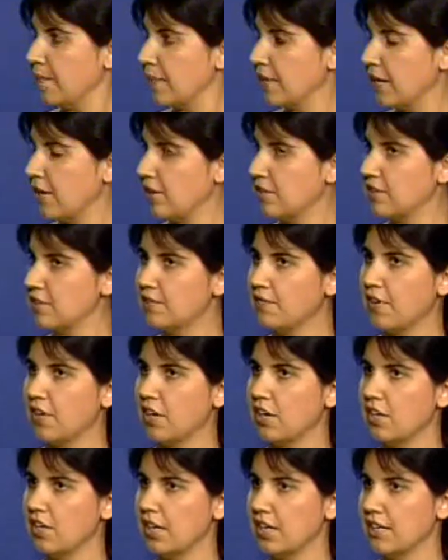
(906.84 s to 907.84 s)
Now, as
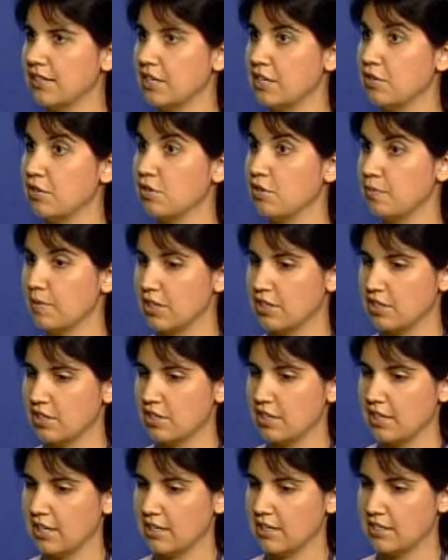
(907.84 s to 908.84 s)
far as I know, you
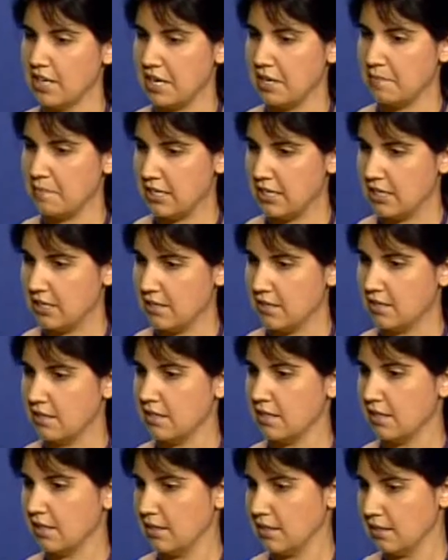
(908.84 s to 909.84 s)
mentioned that
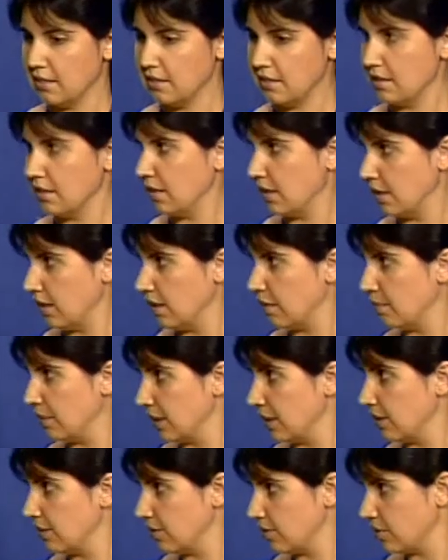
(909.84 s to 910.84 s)
diabetes is a, a
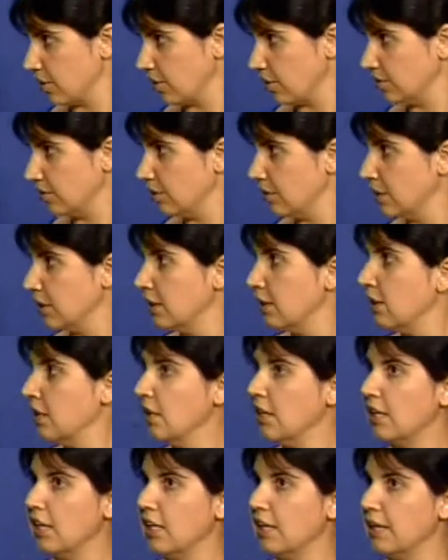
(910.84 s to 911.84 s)
big concern.
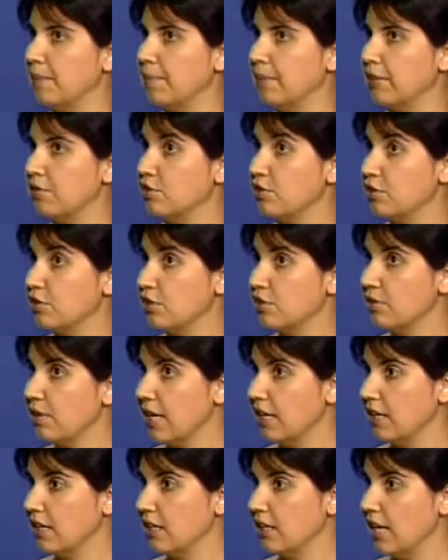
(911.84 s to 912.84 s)
Um, uh, do you do
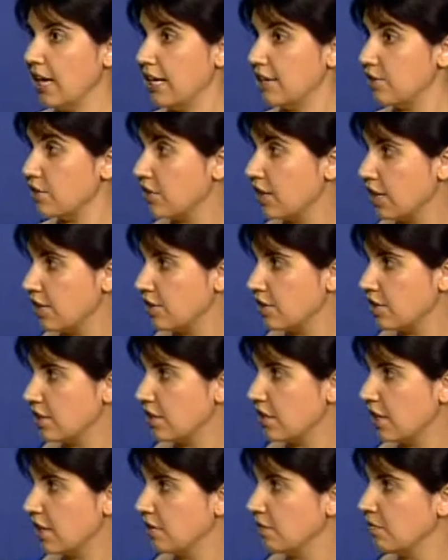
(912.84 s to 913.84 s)
any
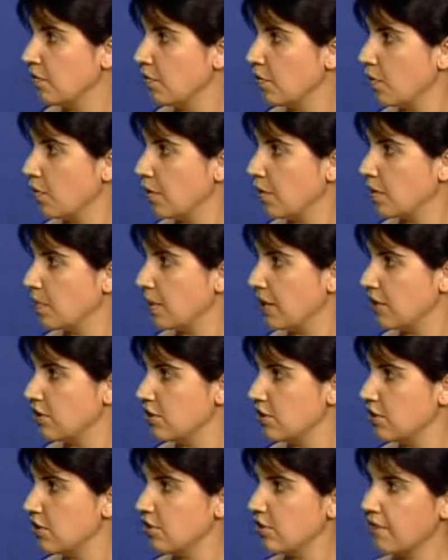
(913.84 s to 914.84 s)
education then for the
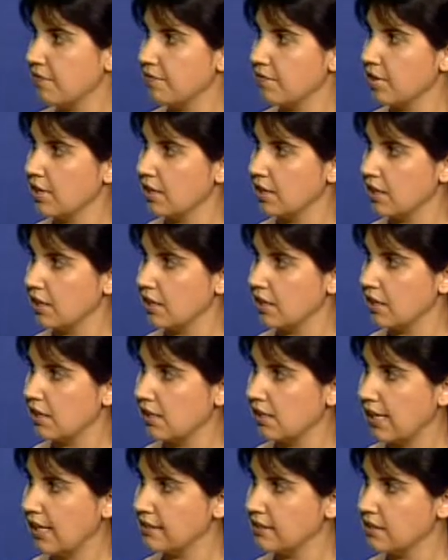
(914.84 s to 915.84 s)
patients? Do you offer any
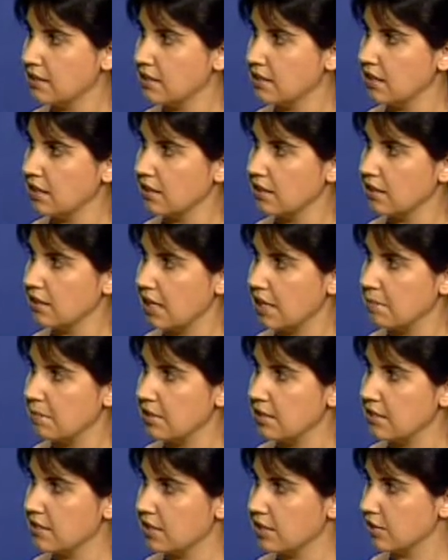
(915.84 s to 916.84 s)
classes like
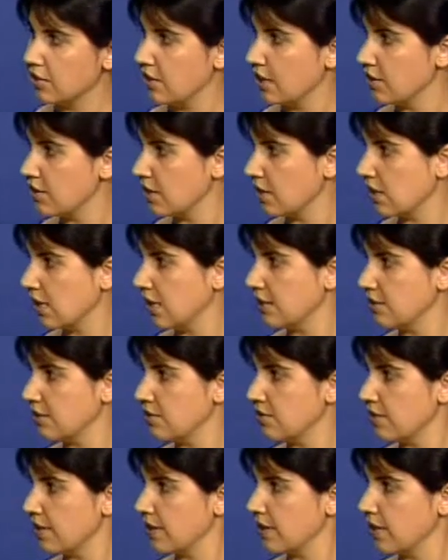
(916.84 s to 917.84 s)
diabetes education
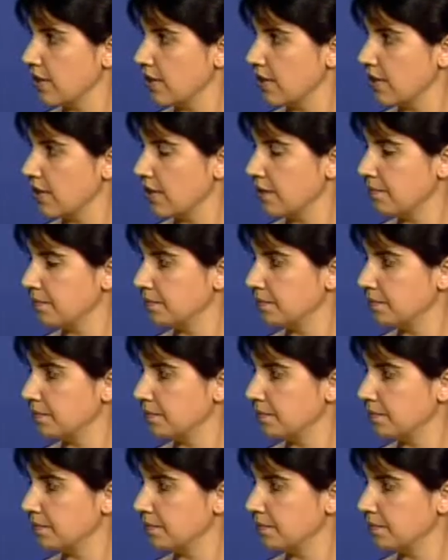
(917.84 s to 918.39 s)
classes or anything like that?